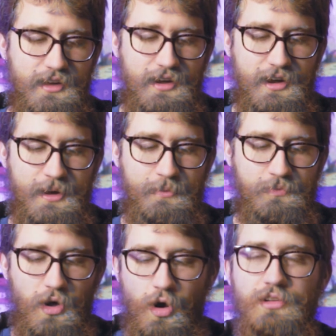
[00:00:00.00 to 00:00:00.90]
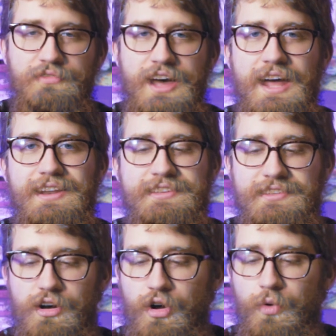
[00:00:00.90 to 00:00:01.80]
All of that is
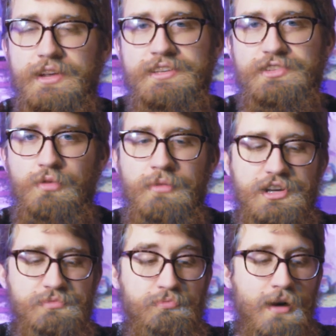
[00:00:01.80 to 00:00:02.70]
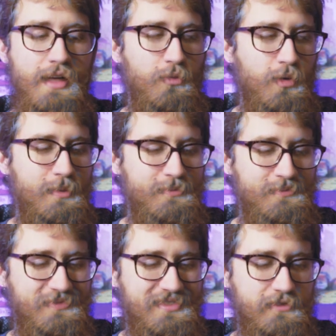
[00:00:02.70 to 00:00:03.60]
already so much, but
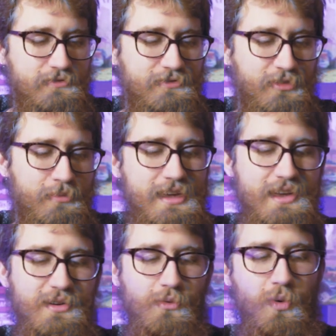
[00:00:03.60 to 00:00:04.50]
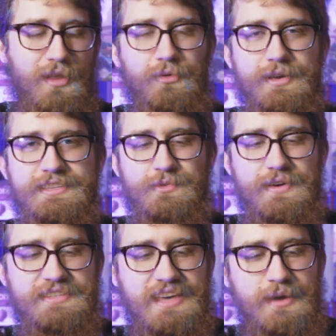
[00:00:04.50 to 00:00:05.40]
for me, one of the reasons why
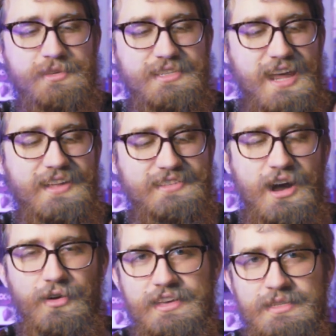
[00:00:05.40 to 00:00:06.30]
this game stands out is